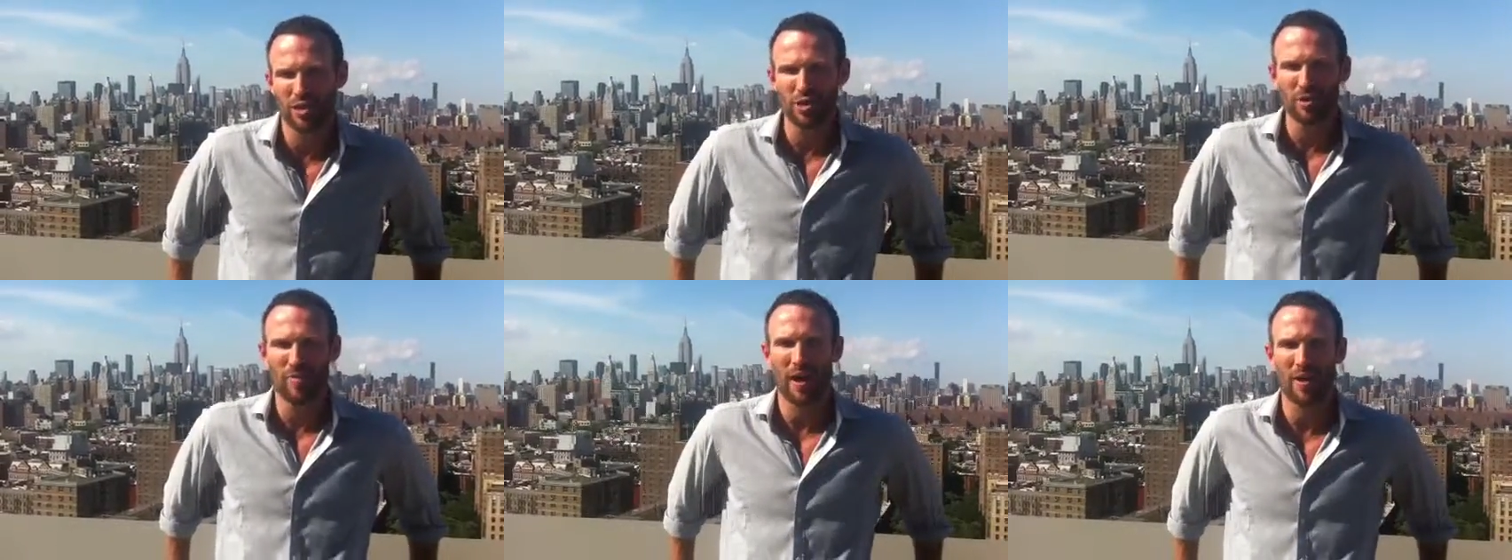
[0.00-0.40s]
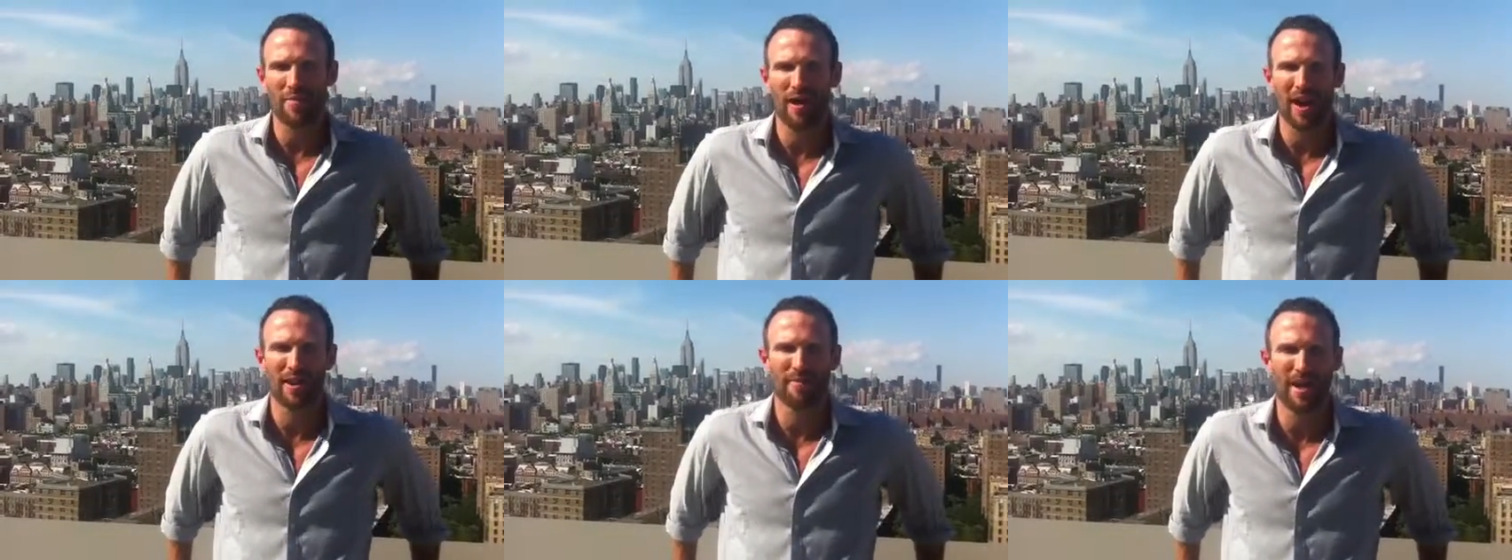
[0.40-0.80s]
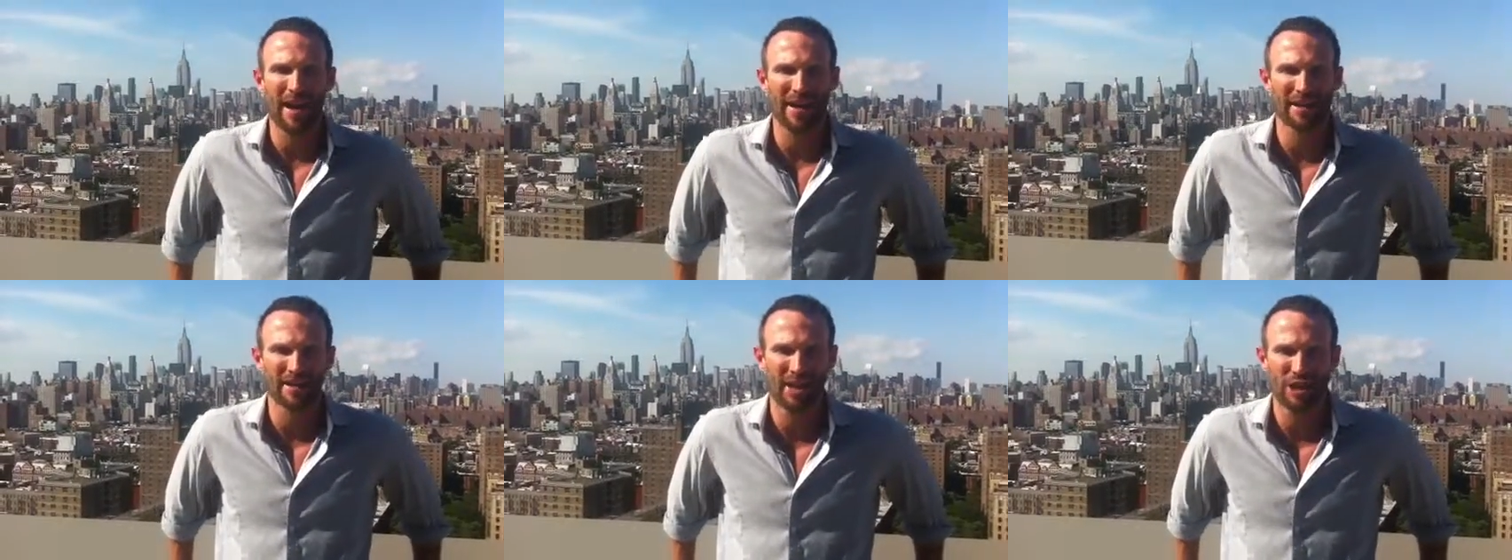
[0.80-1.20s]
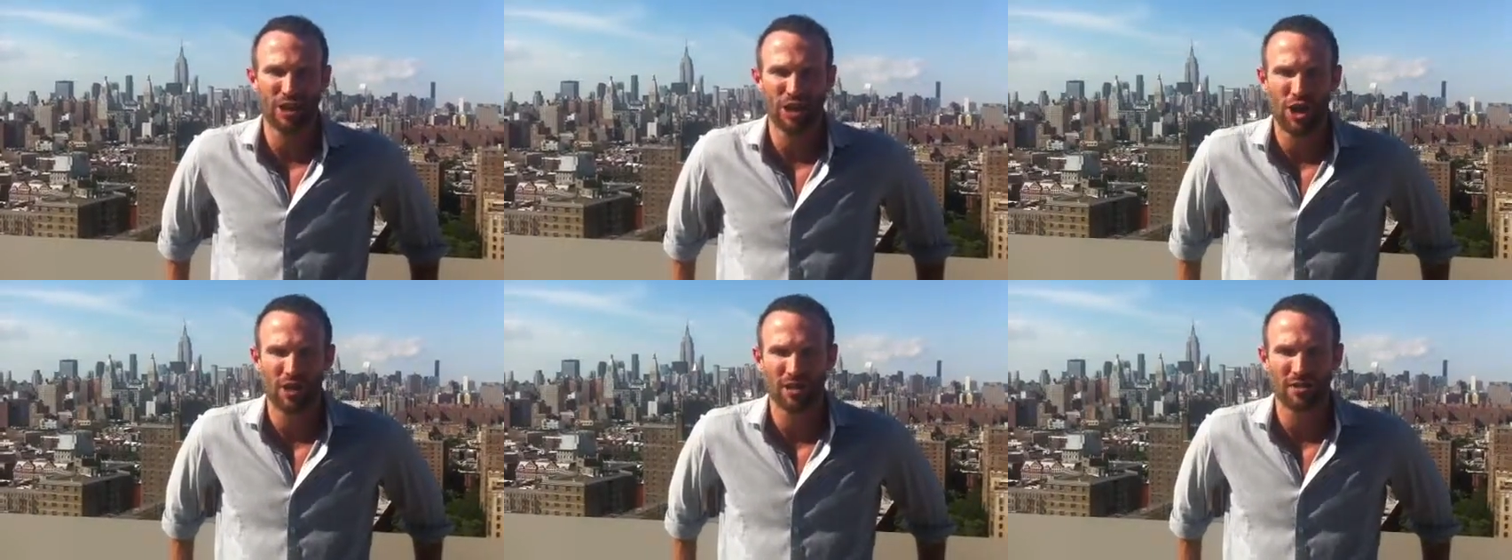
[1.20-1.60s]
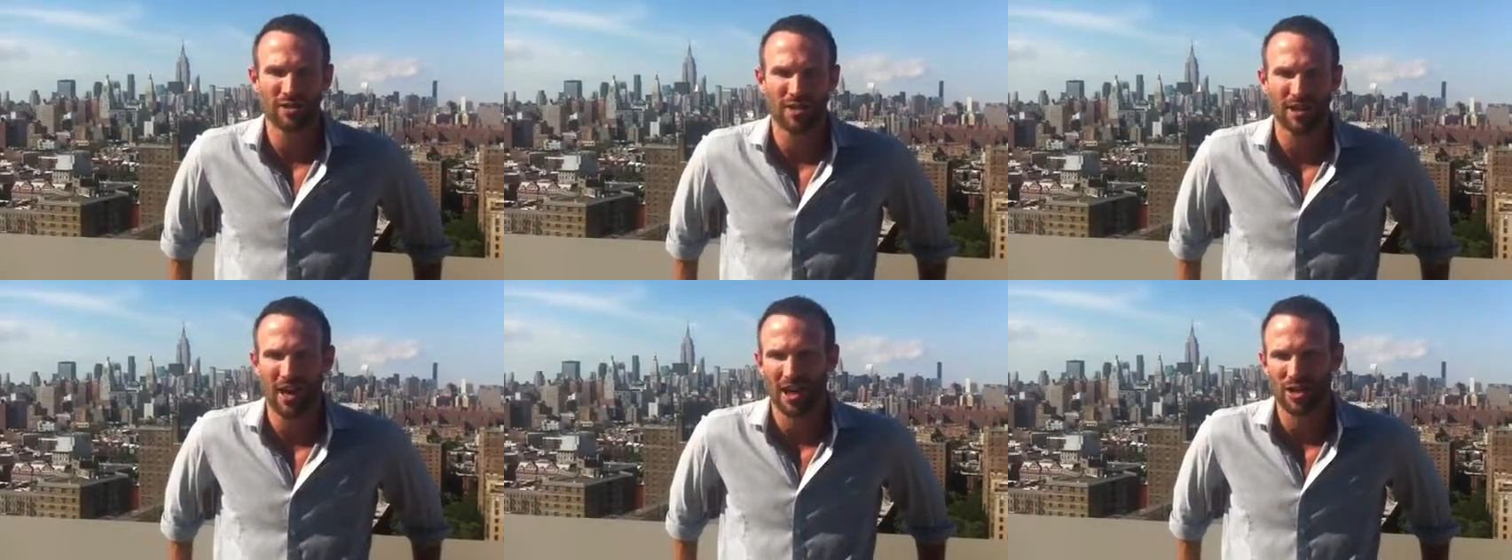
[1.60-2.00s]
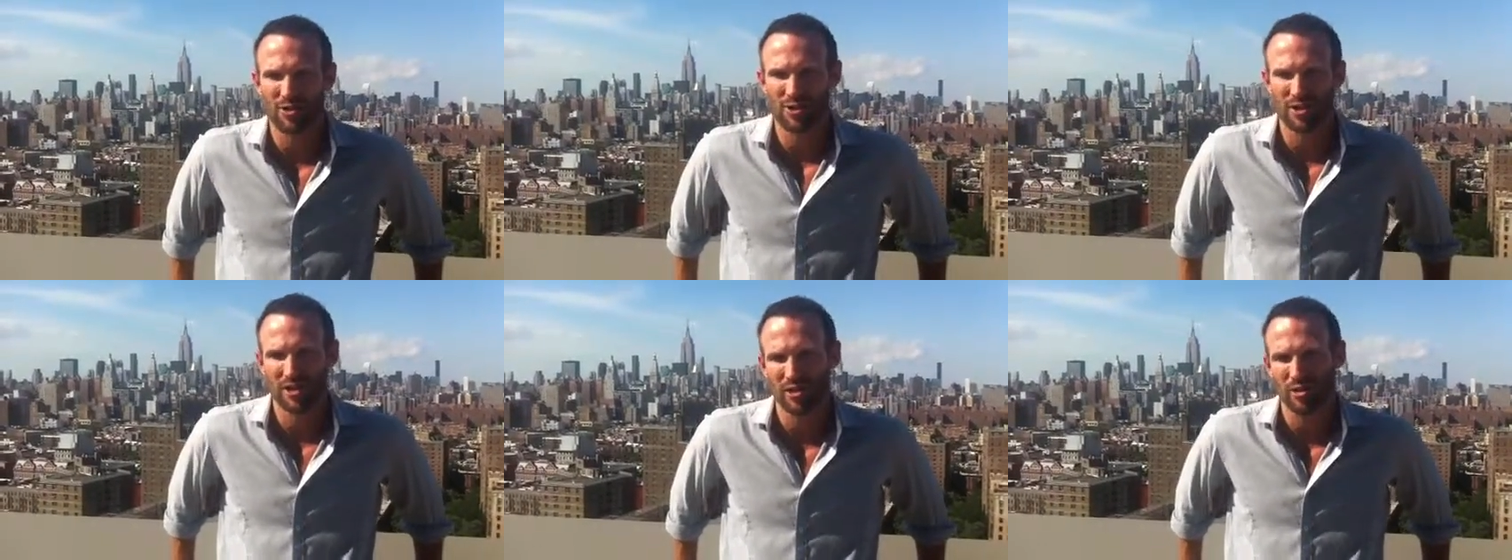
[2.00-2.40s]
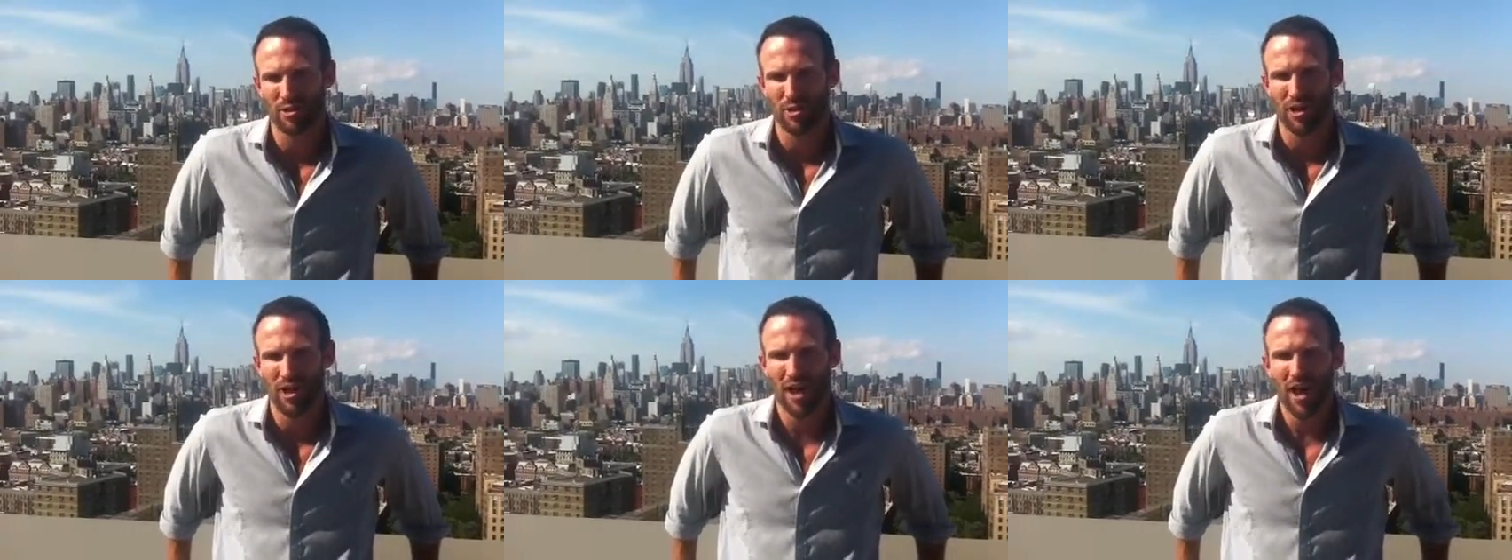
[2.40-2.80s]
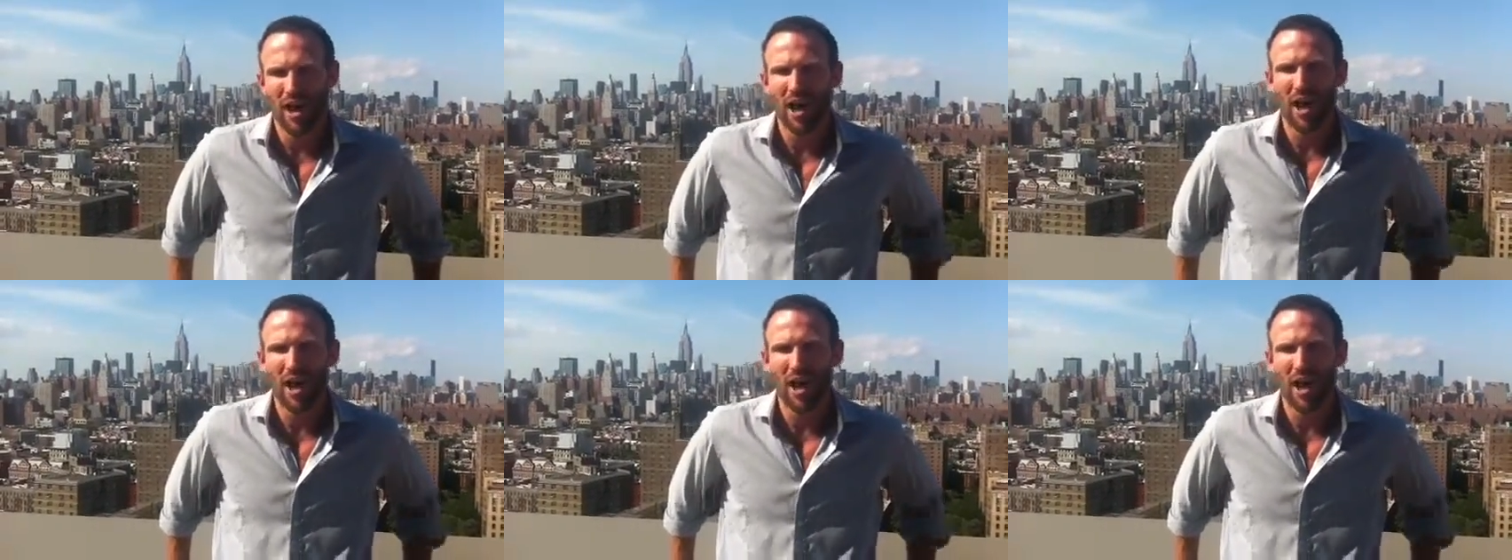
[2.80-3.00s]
a newspaper and magazine journalist in countries including